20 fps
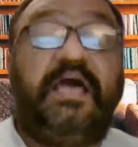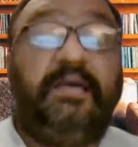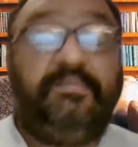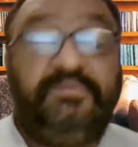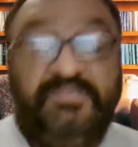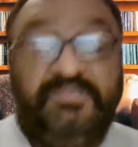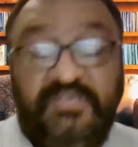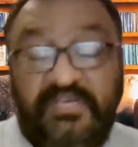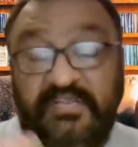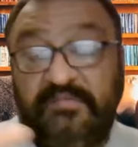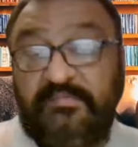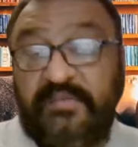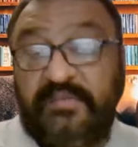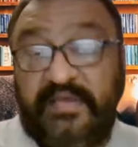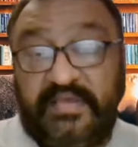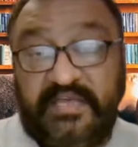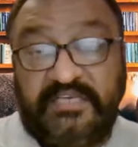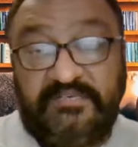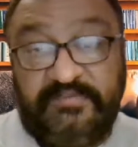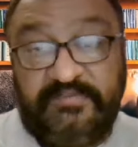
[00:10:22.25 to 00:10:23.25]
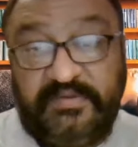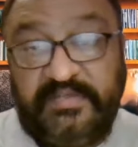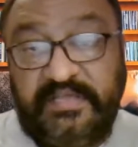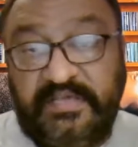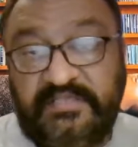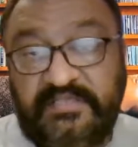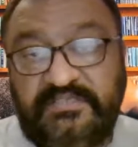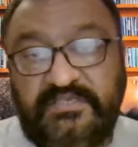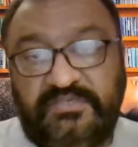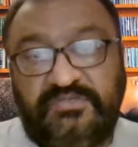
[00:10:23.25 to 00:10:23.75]
I'm sharing my
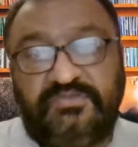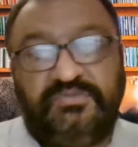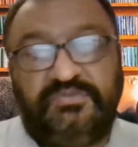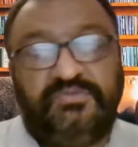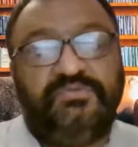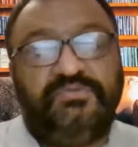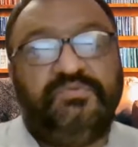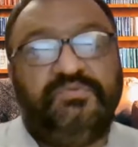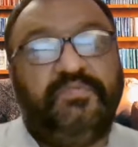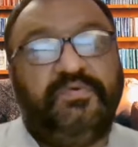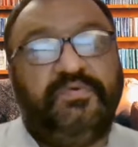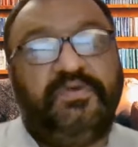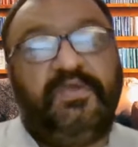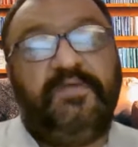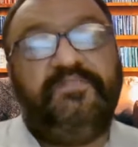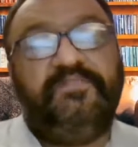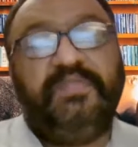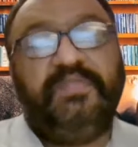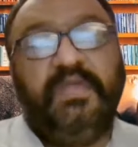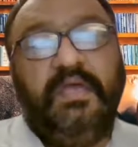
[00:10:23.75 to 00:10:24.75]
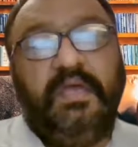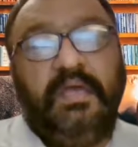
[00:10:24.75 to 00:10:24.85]
experiences to you. Okay.